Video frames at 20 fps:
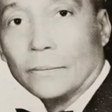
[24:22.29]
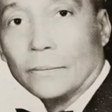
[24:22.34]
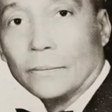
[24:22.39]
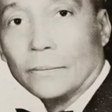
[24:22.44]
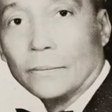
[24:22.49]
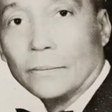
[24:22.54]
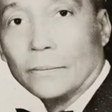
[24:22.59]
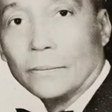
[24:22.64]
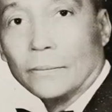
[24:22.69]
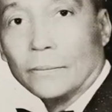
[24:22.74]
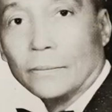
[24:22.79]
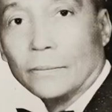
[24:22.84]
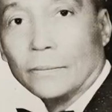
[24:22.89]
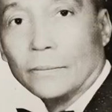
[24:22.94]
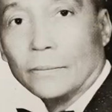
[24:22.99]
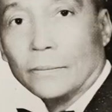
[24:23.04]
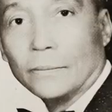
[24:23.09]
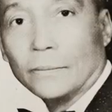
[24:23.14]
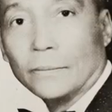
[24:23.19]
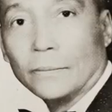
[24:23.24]

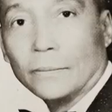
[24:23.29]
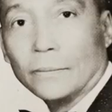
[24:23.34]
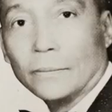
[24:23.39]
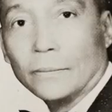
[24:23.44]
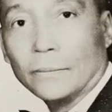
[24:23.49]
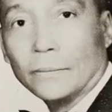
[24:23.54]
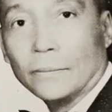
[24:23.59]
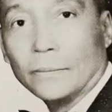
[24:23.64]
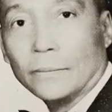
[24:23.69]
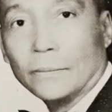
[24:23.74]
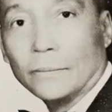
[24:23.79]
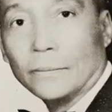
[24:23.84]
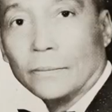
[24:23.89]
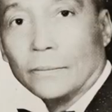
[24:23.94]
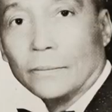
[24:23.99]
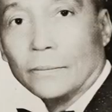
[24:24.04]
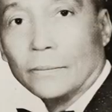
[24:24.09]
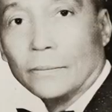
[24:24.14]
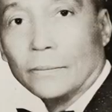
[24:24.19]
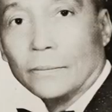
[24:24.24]

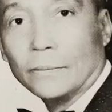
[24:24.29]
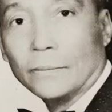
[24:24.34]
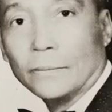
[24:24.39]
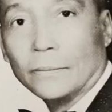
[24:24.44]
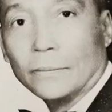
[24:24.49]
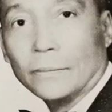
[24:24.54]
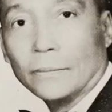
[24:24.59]
Nobody speaks.